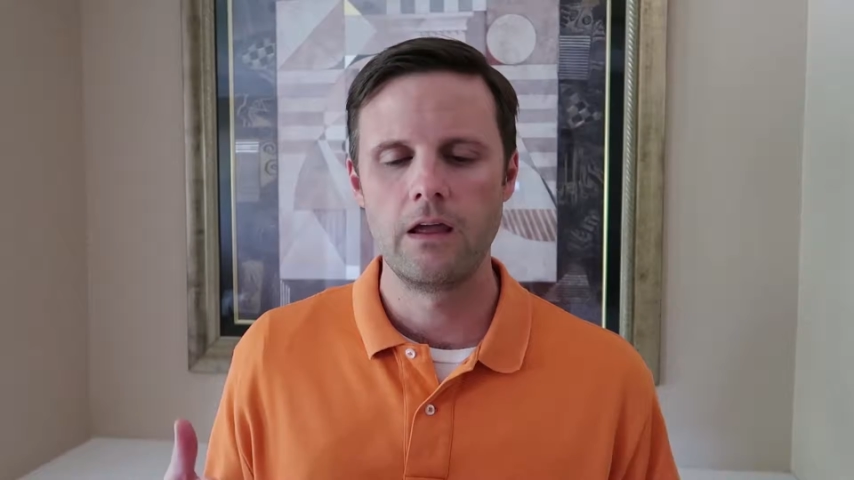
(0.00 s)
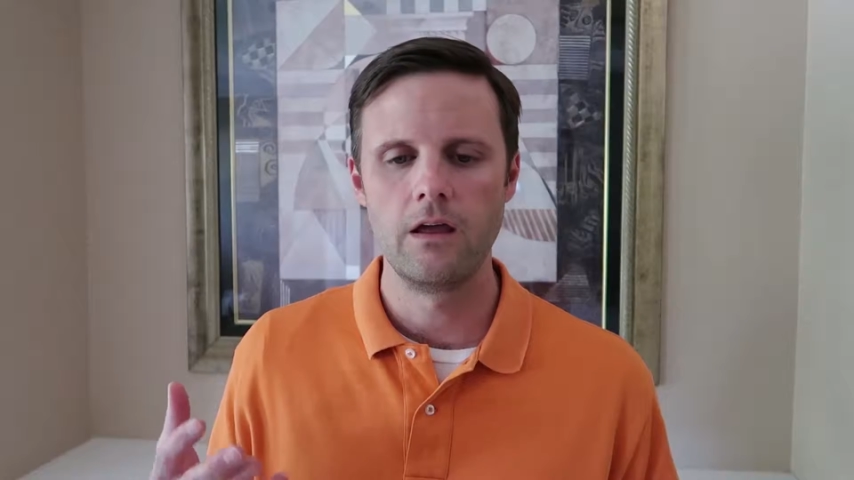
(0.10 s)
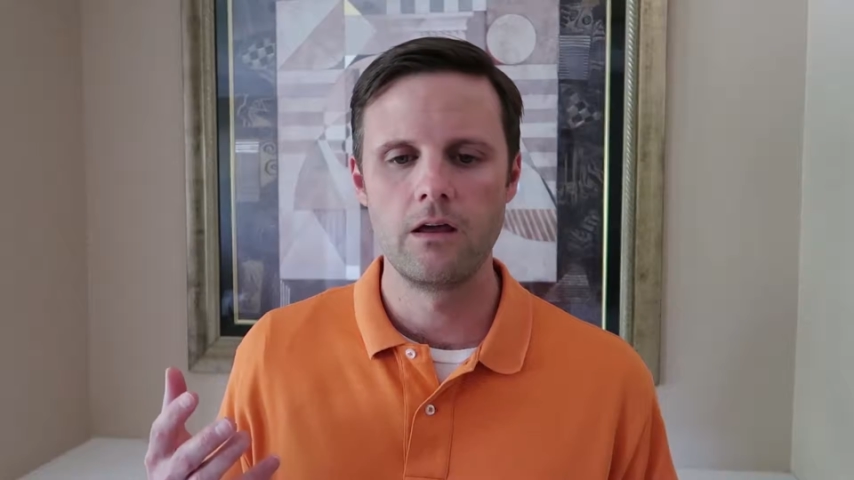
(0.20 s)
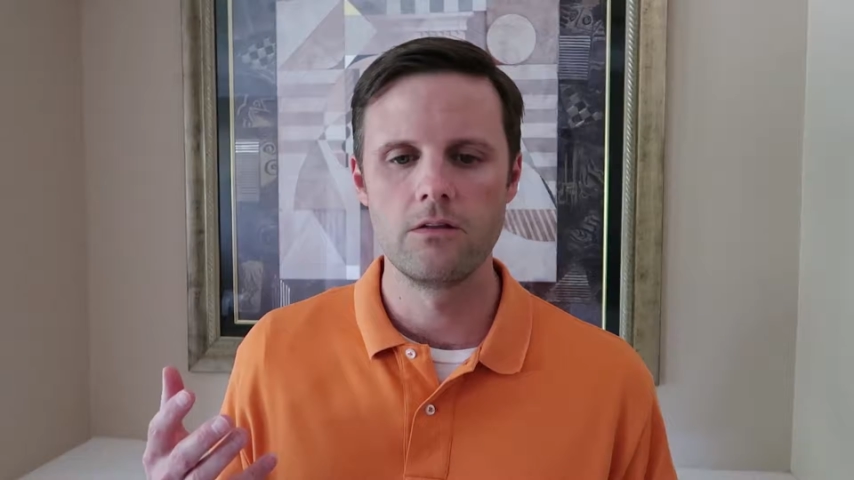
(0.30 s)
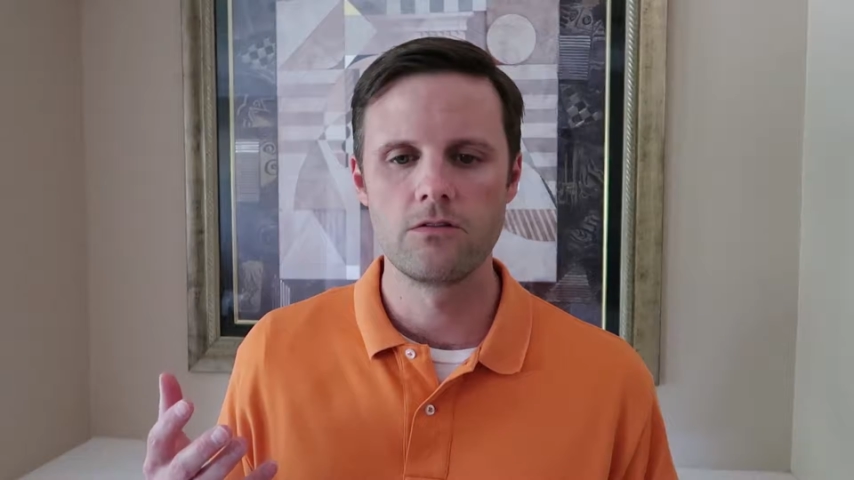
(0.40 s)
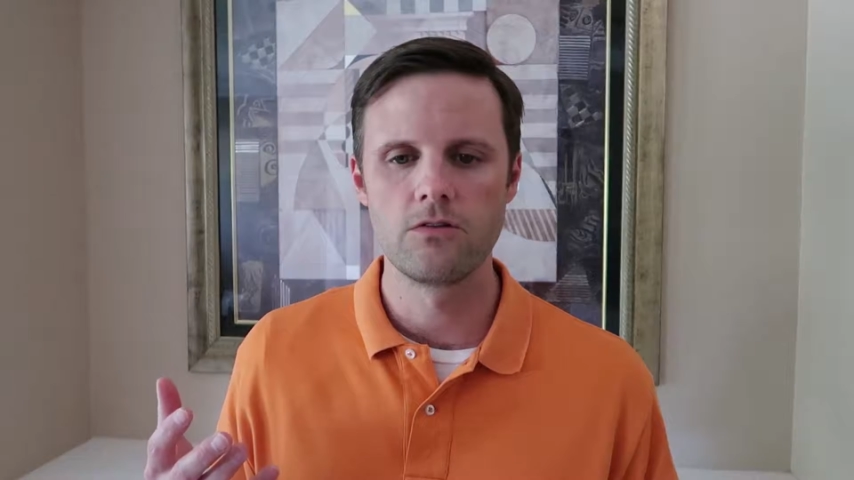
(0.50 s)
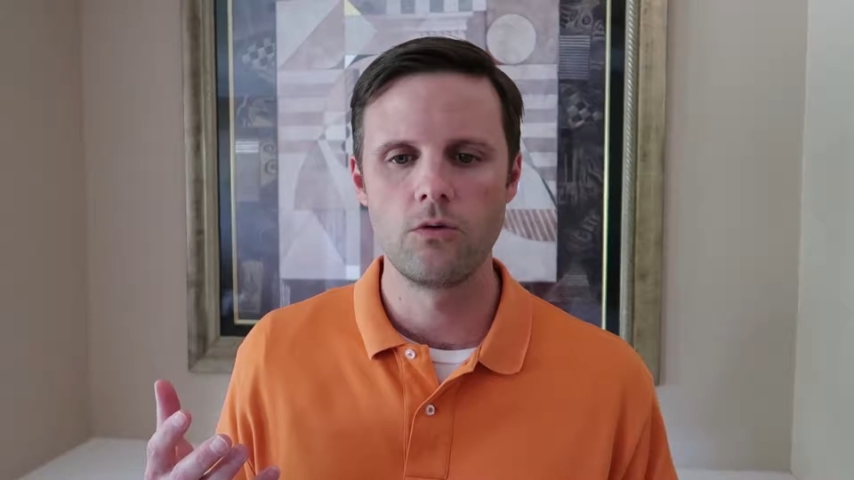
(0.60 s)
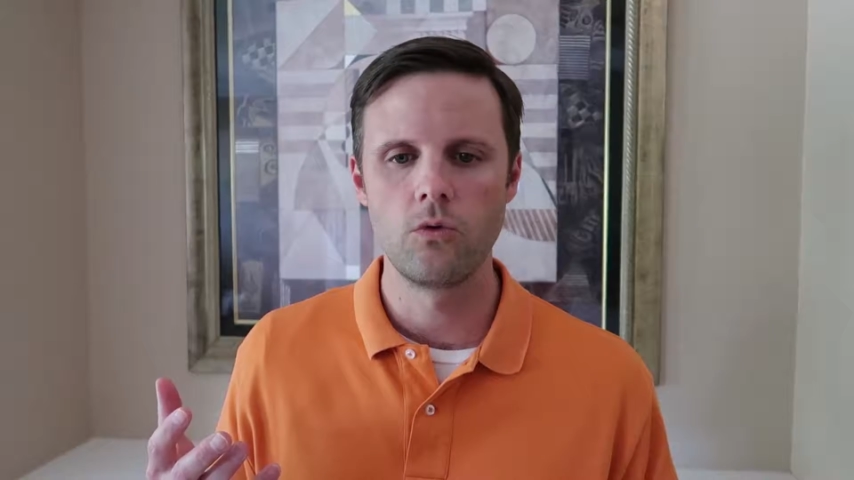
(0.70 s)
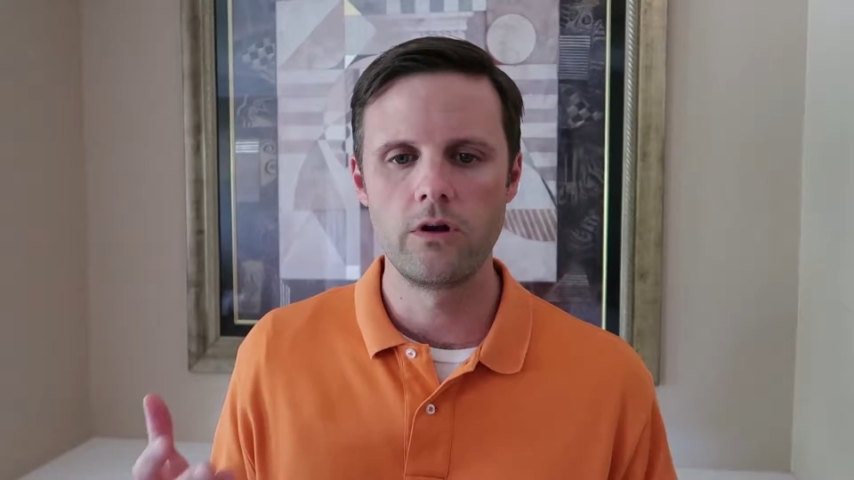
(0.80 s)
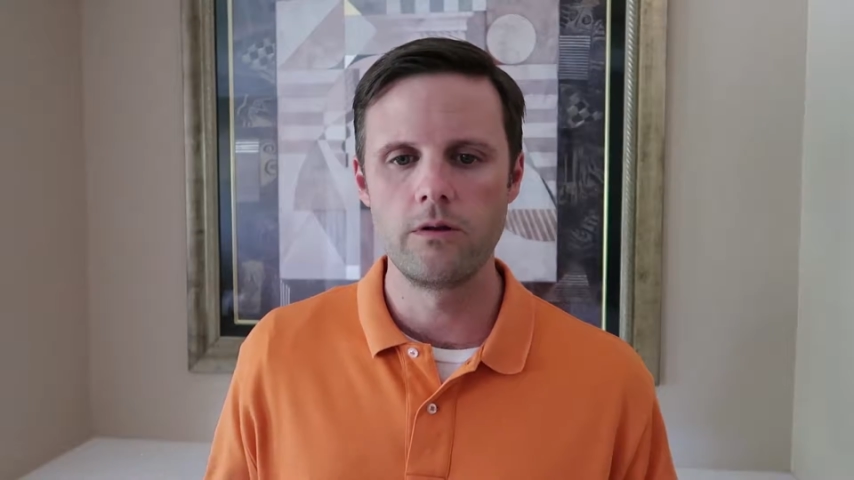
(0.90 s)
and
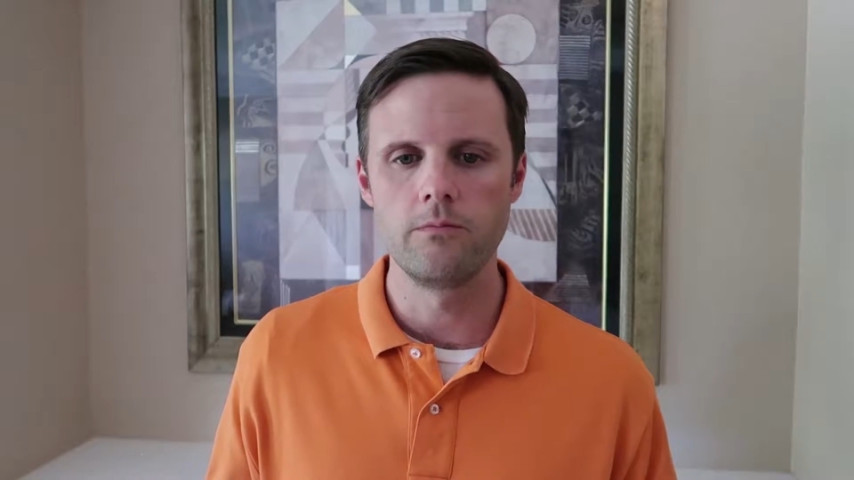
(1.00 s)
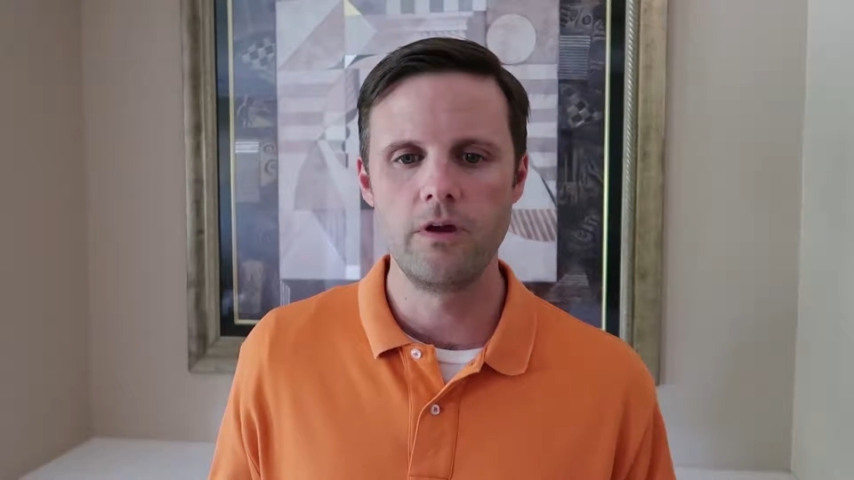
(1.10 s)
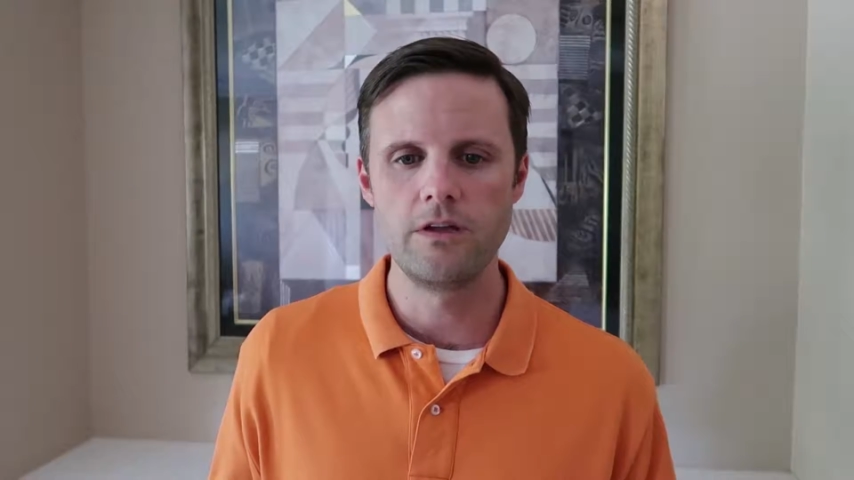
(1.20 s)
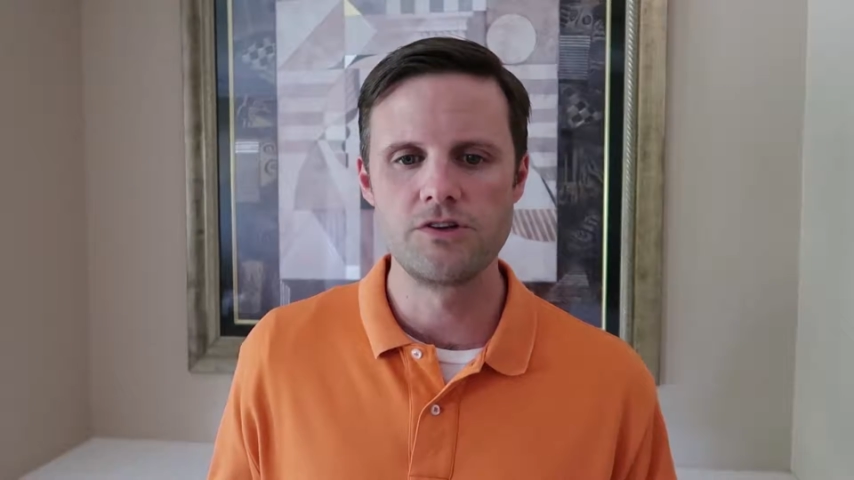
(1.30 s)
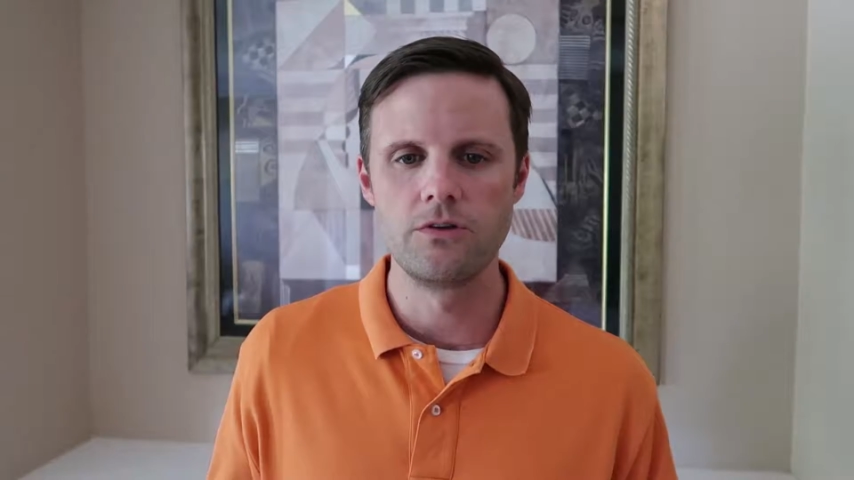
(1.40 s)
so what it made